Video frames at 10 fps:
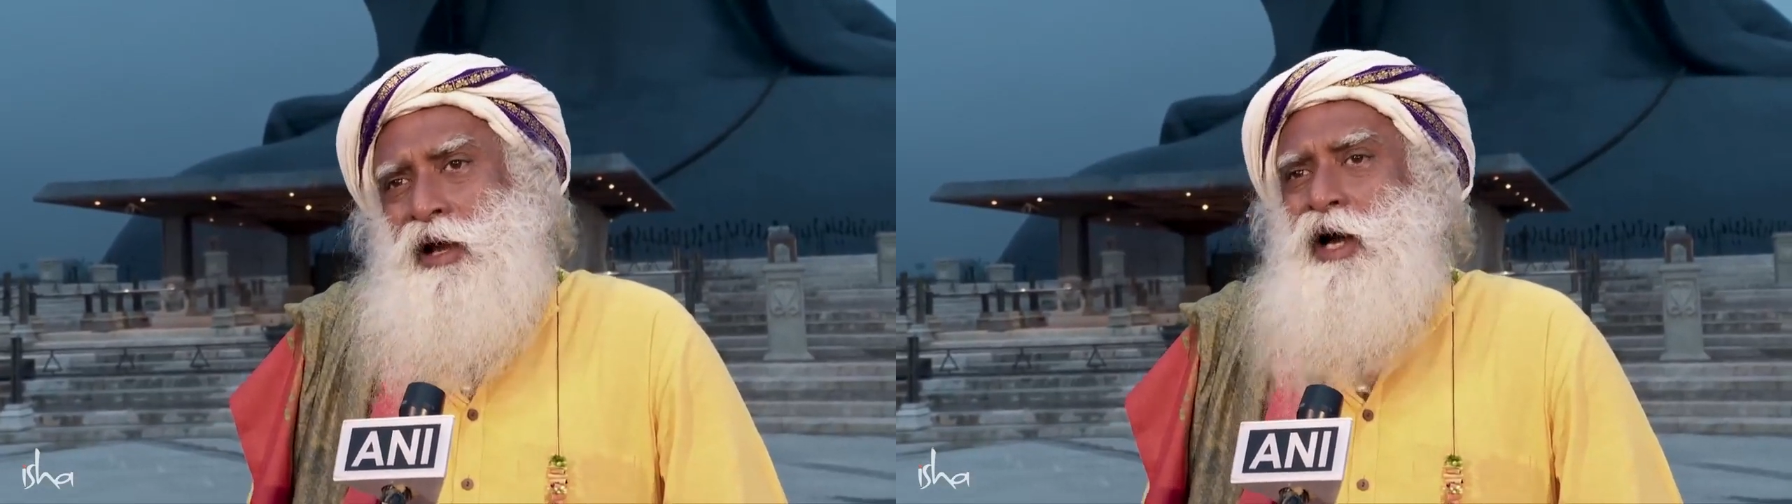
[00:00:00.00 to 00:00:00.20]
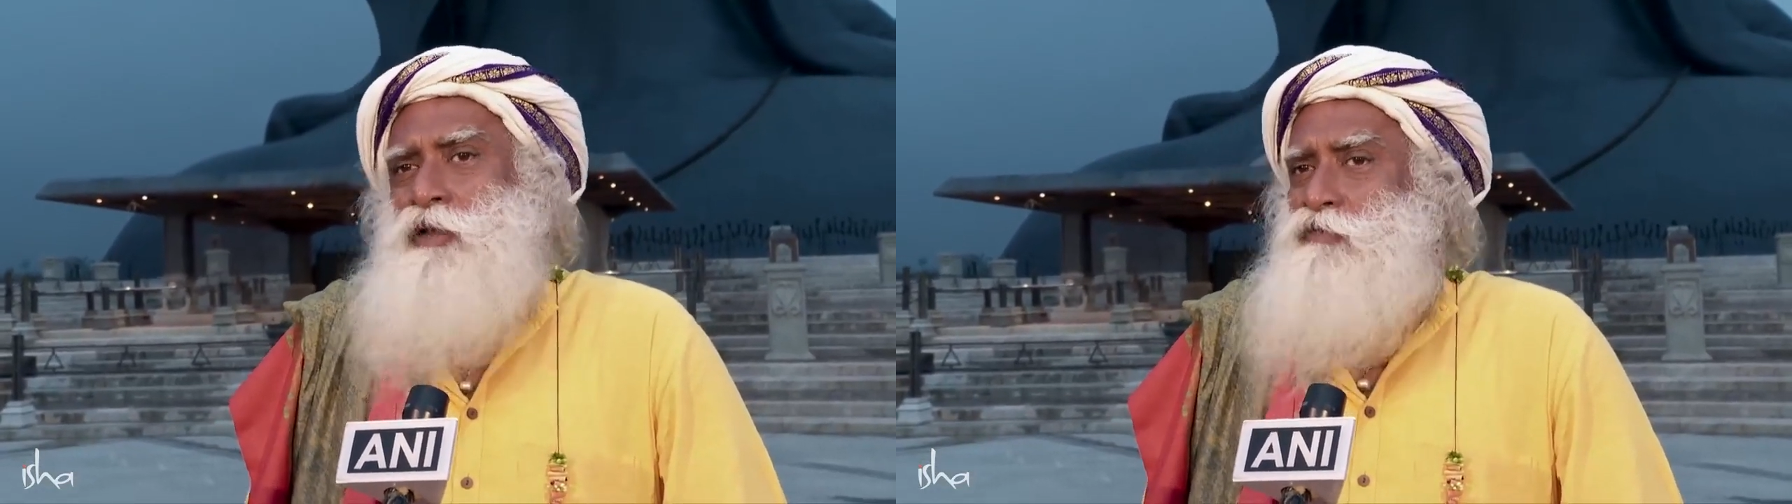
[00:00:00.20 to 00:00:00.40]

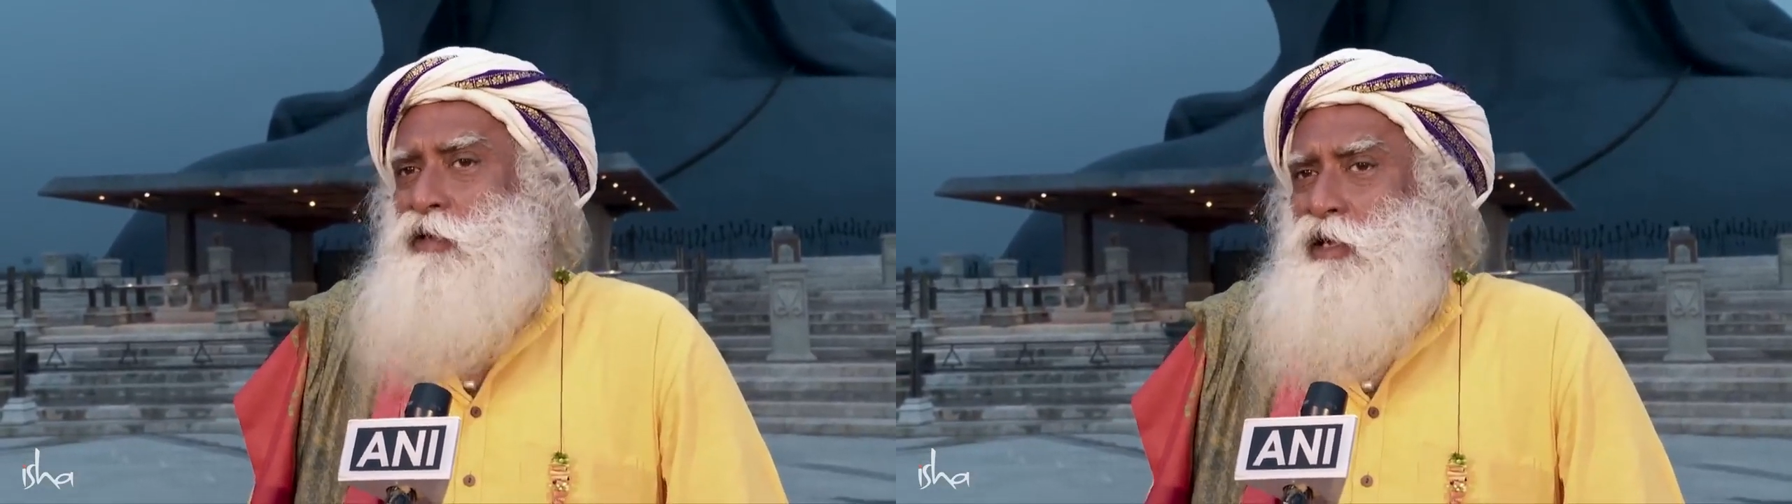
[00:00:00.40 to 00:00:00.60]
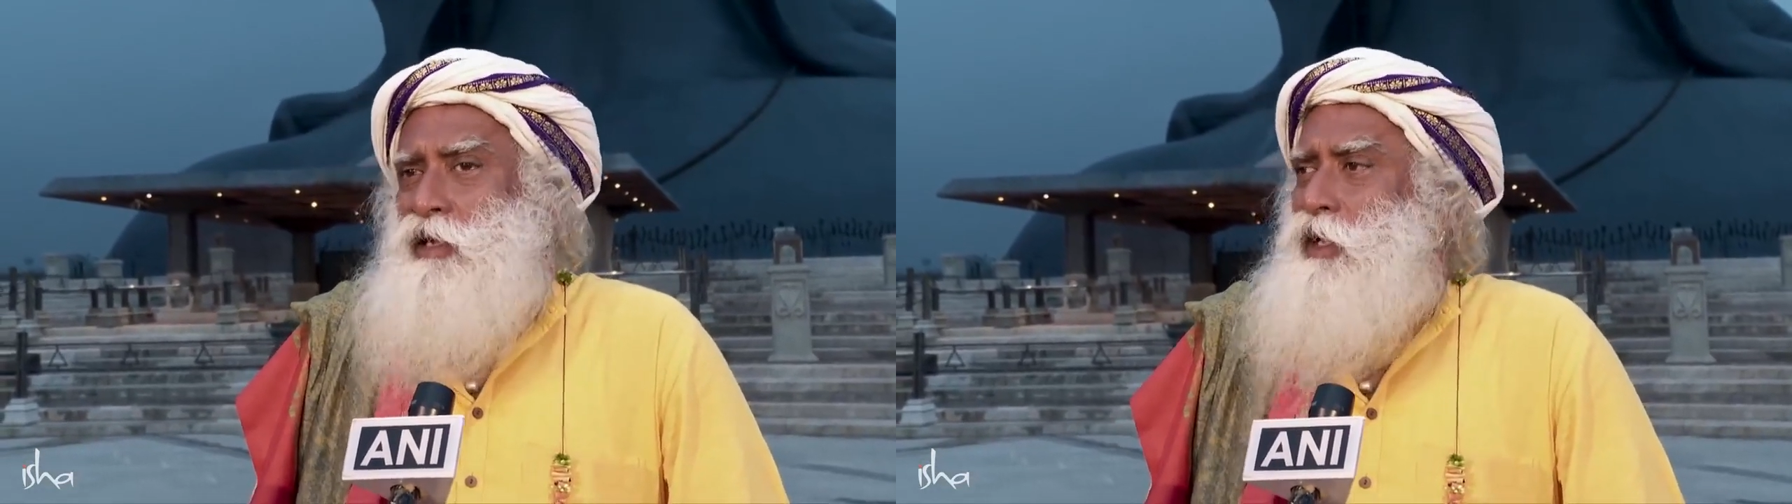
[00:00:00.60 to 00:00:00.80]
I
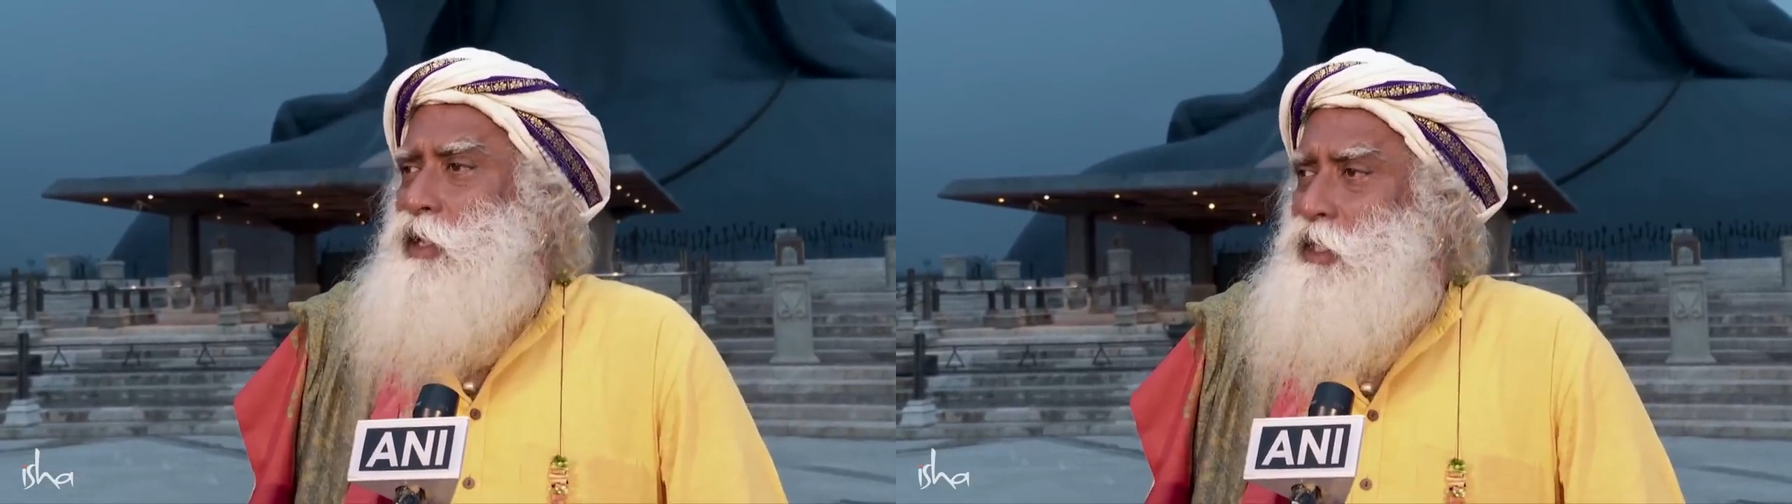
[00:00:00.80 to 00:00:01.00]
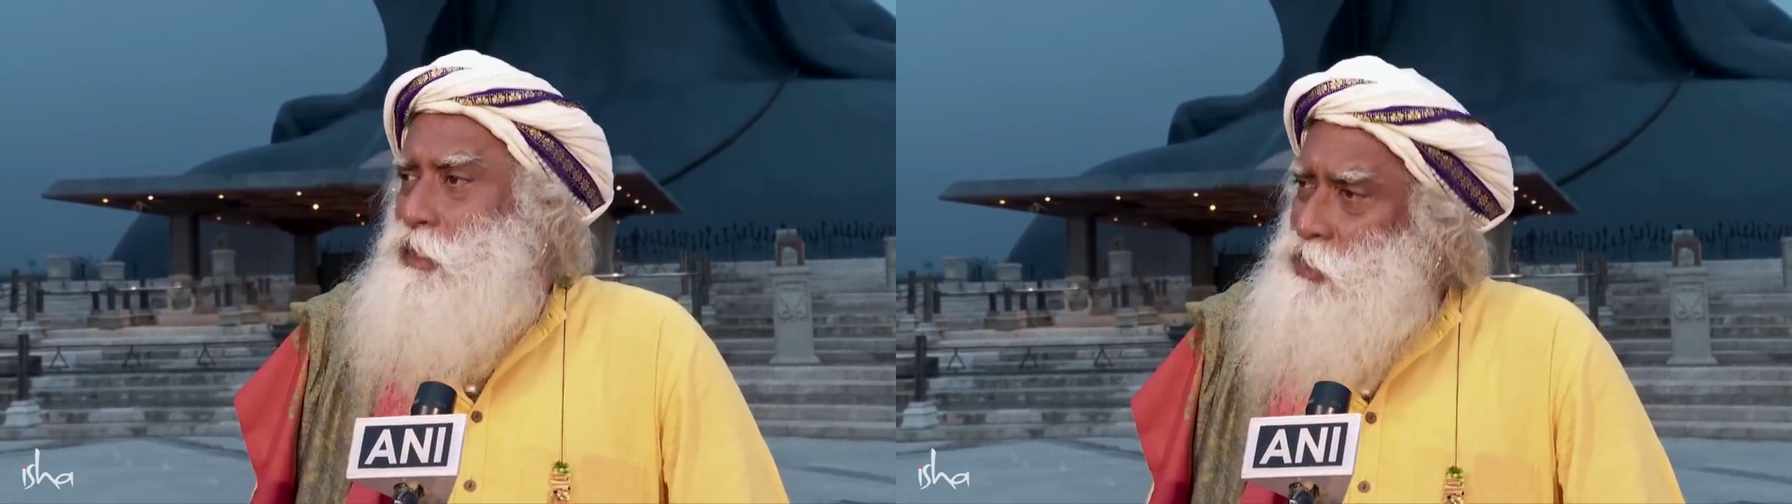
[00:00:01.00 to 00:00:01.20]
feel
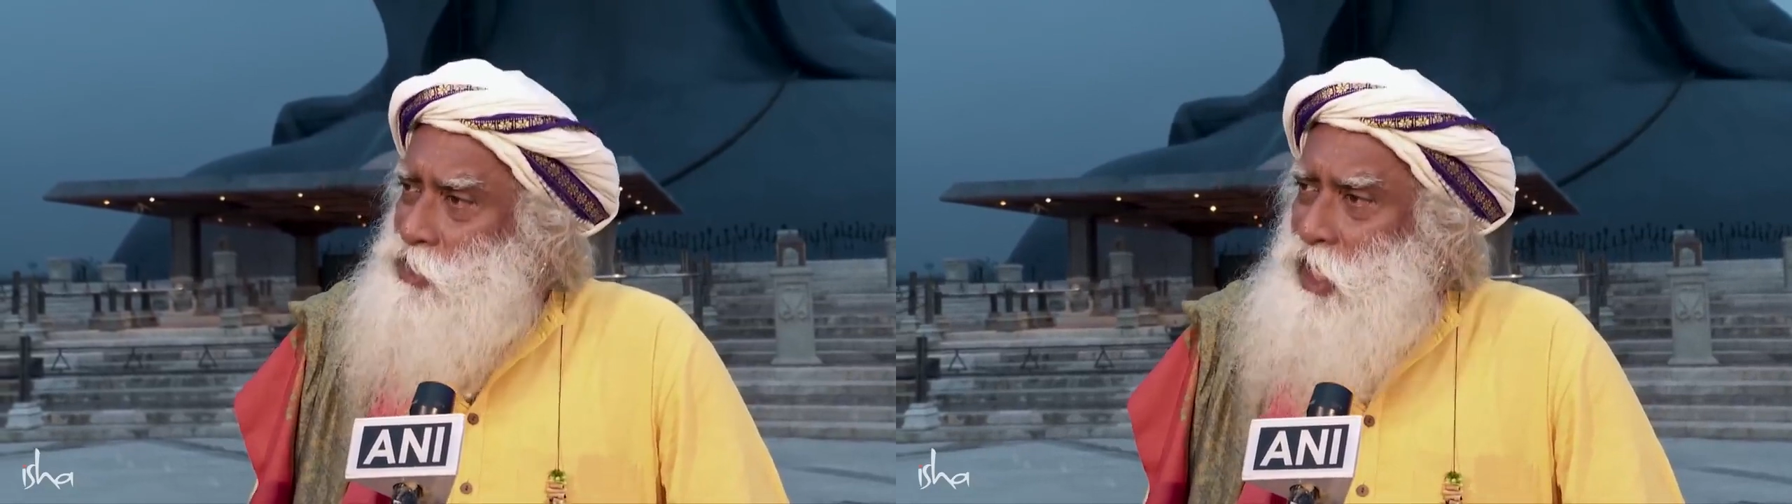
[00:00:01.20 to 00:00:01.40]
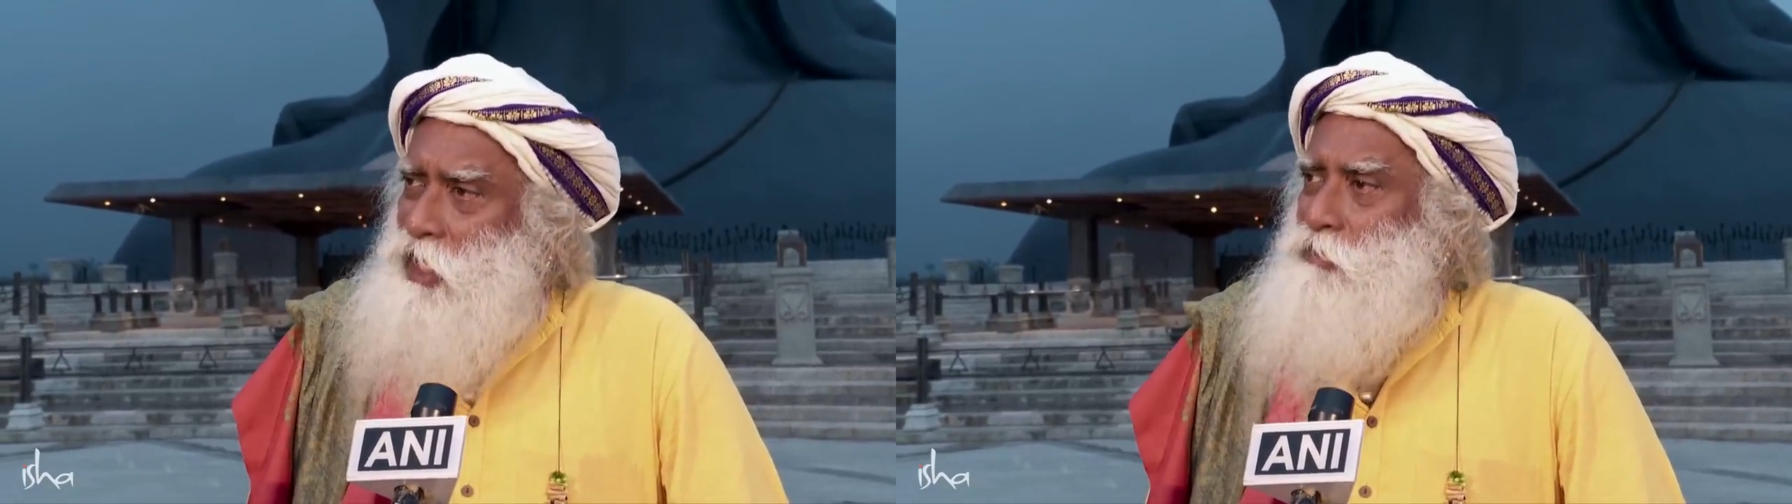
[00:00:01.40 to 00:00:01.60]
it's
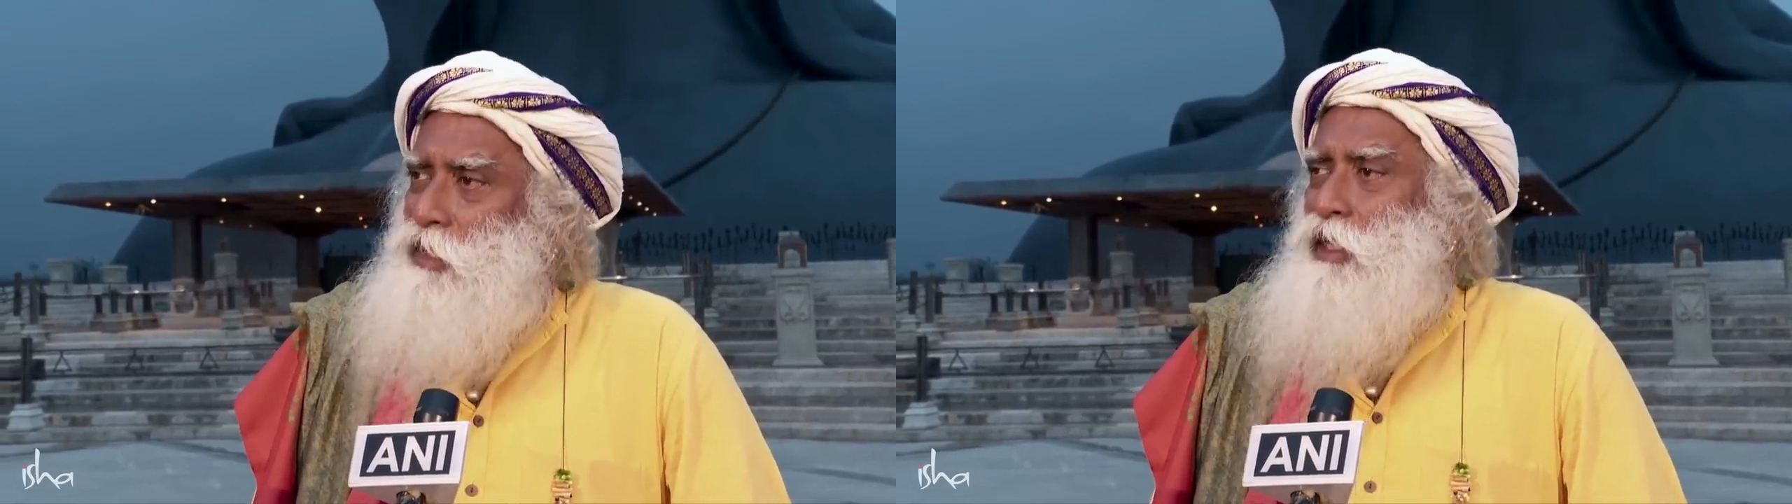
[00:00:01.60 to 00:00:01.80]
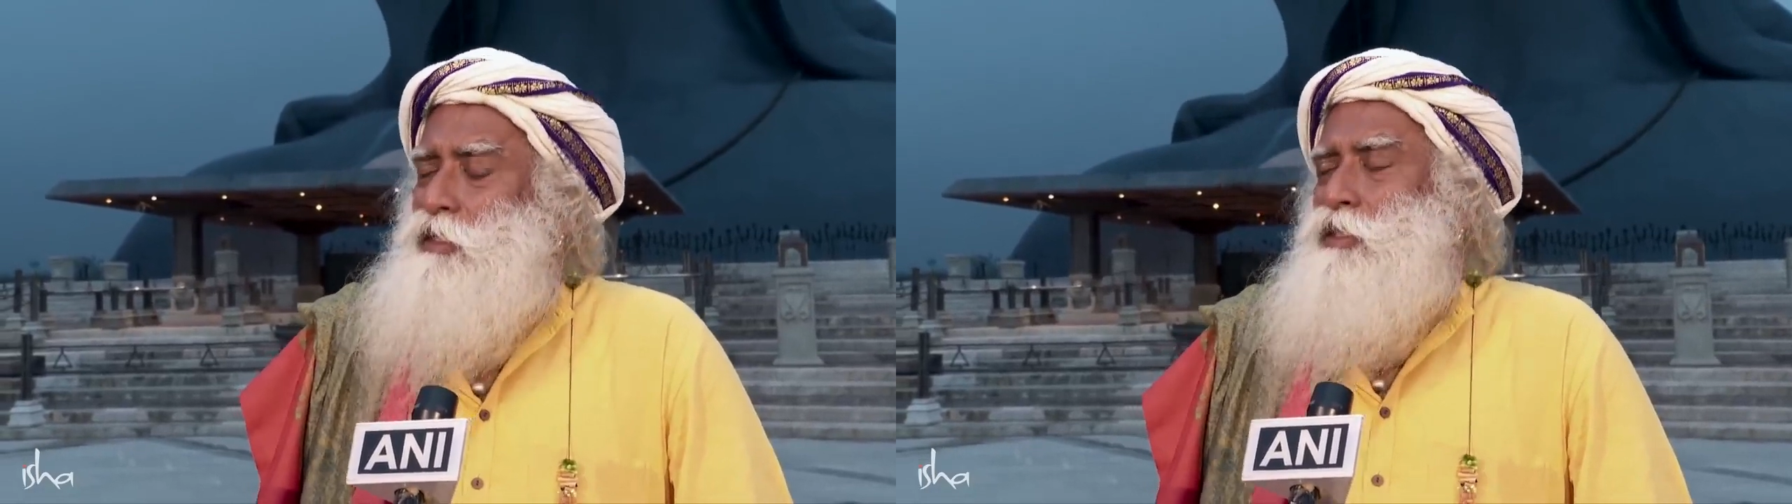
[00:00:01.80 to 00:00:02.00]
time
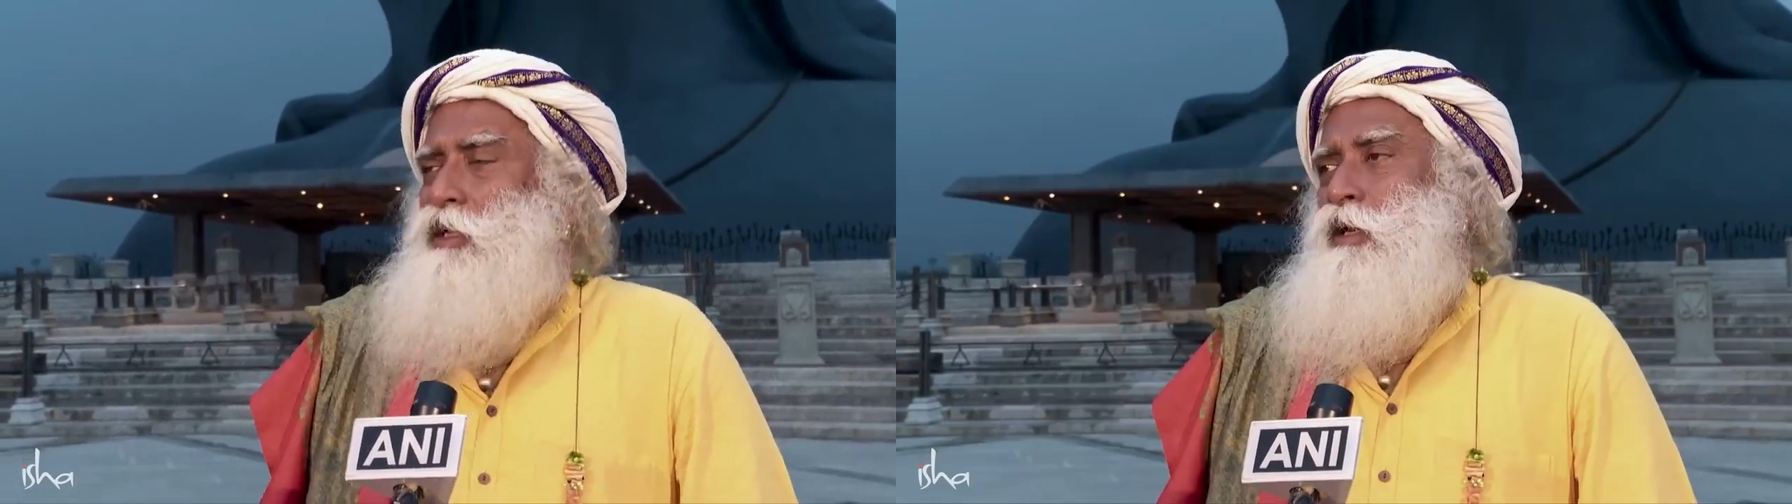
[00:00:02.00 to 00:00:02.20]
that